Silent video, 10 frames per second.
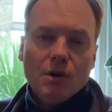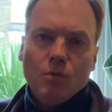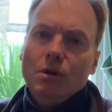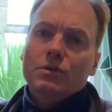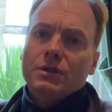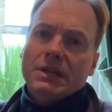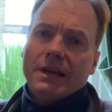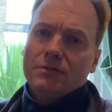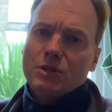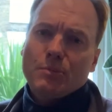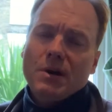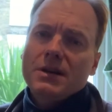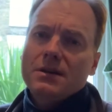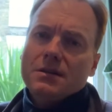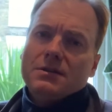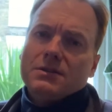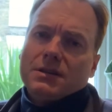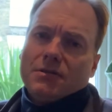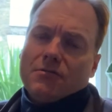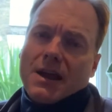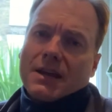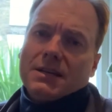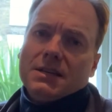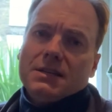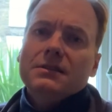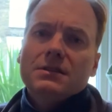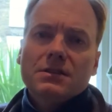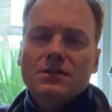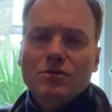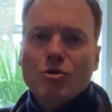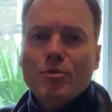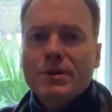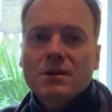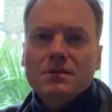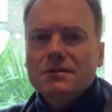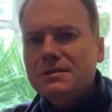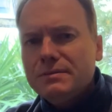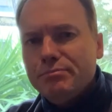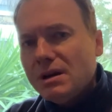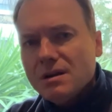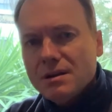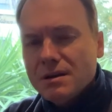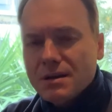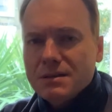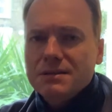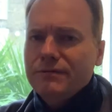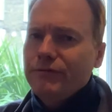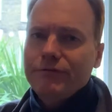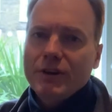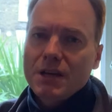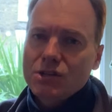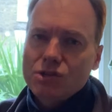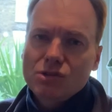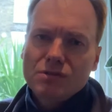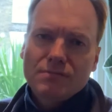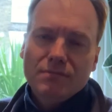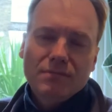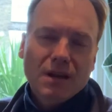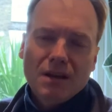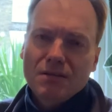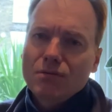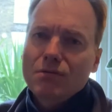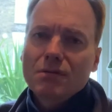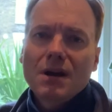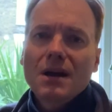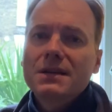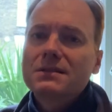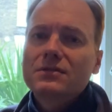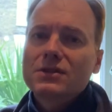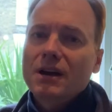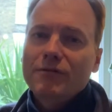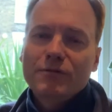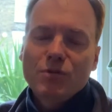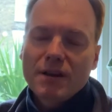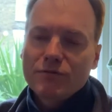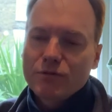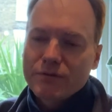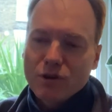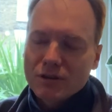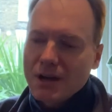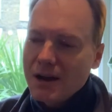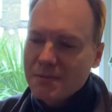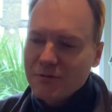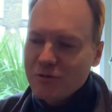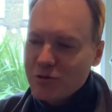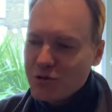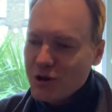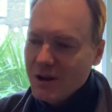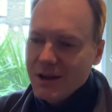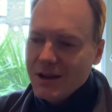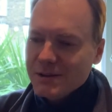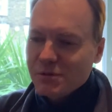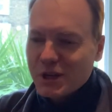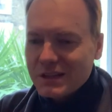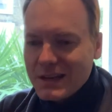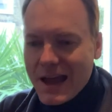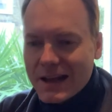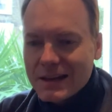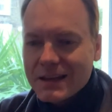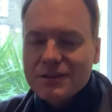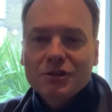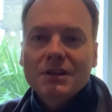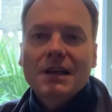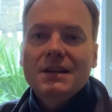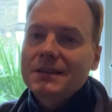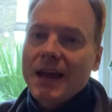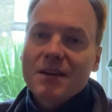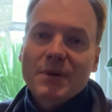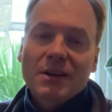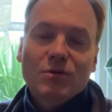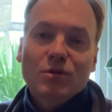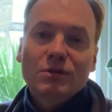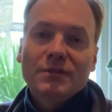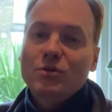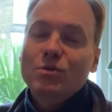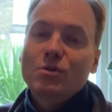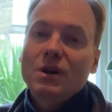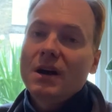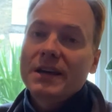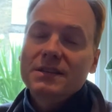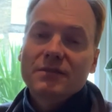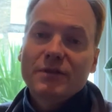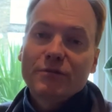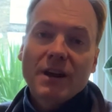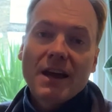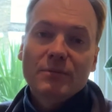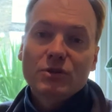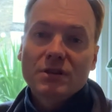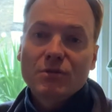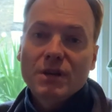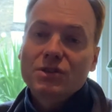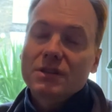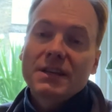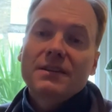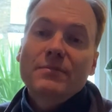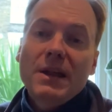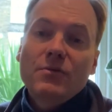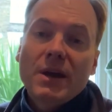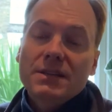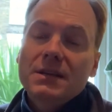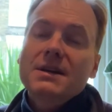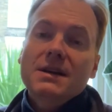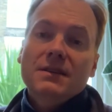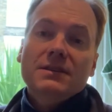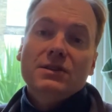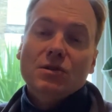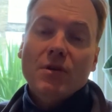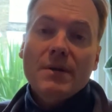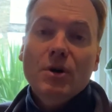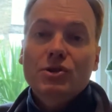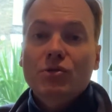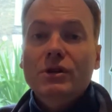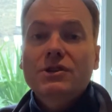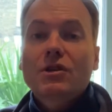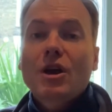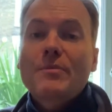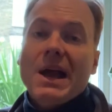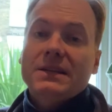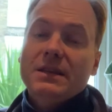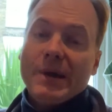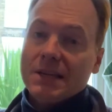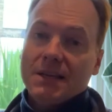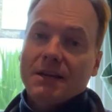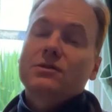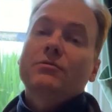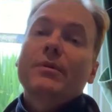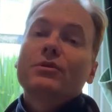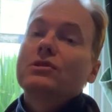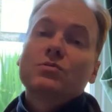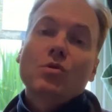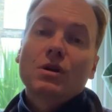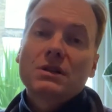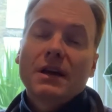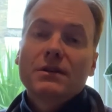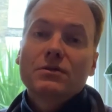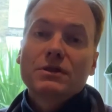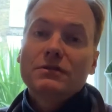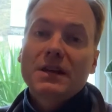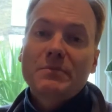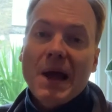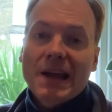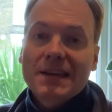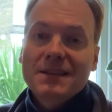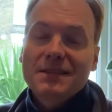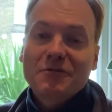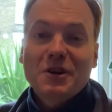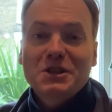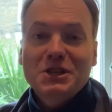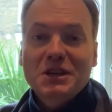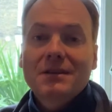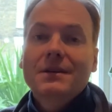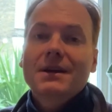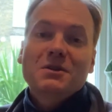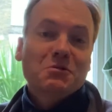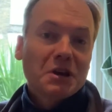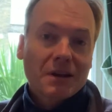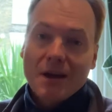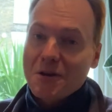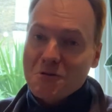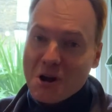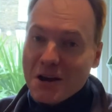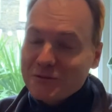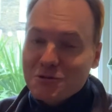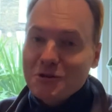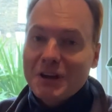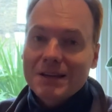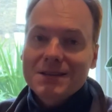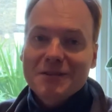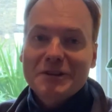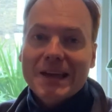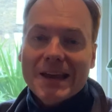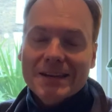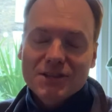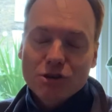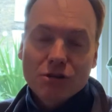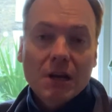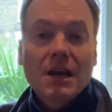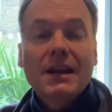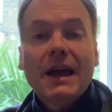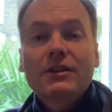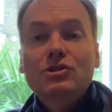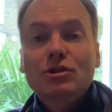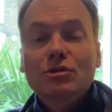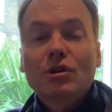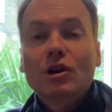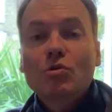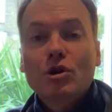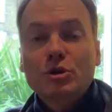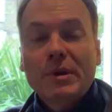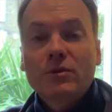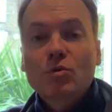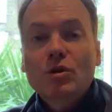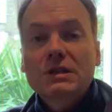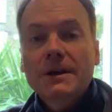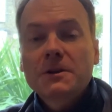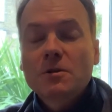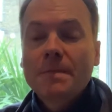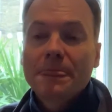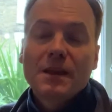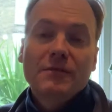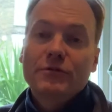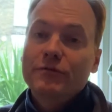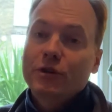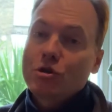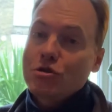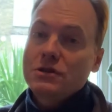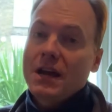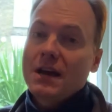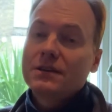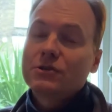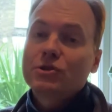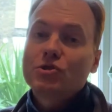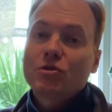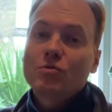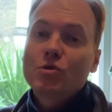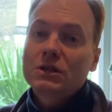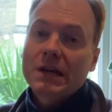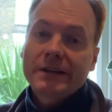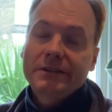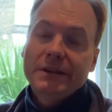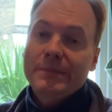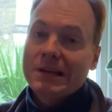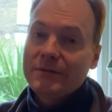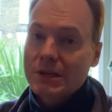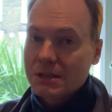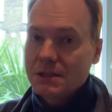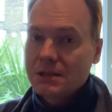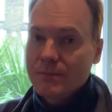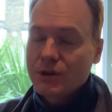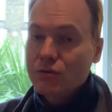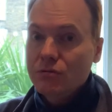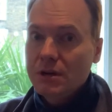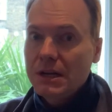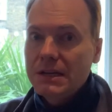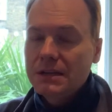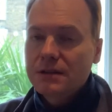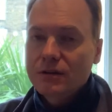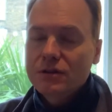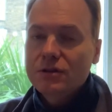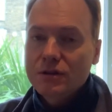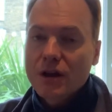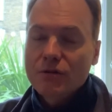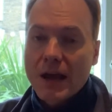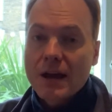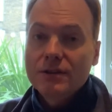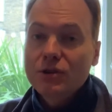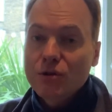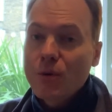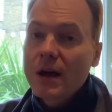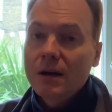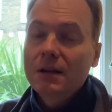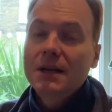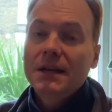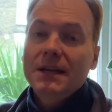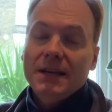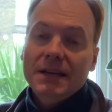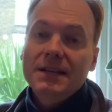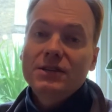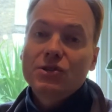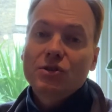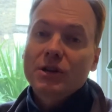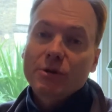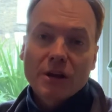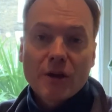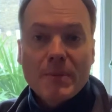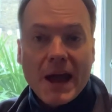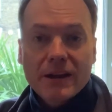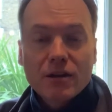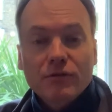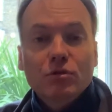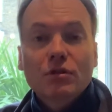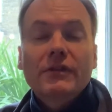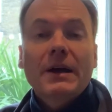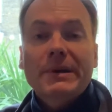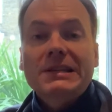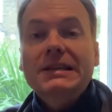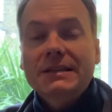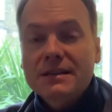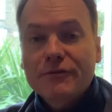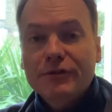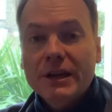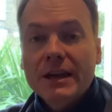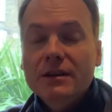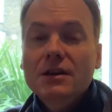We'll also tackle spiders, arachnids, scorpions, birds, fish, all kinds of stuff. Whatever we've got time for, we're going to tackle it. You're going to learn to animate all kinds of different animals and creatures. And in many ways, this is a great module because you're going to go back to the basics. Remember those walk cycles you did back in the first year? We're going to go over all of that stuff again. So you're going to learn how to do a quadruped walk cycle. If you've forgotten how to do a strong walk cycle, and believe me, this is something you really need to know how to do well in industry, we're going to go back over all of that basic stuff again.